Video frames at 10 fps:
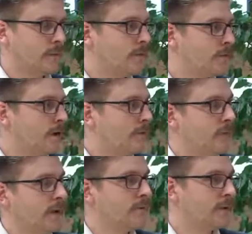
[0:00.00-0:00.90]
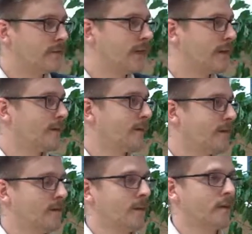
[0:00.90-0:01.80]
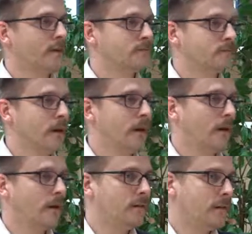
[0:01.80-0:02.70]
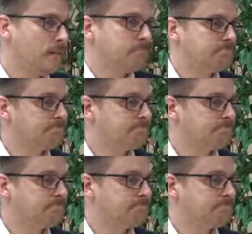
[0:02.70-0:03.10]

people have made mistakes, and yeah.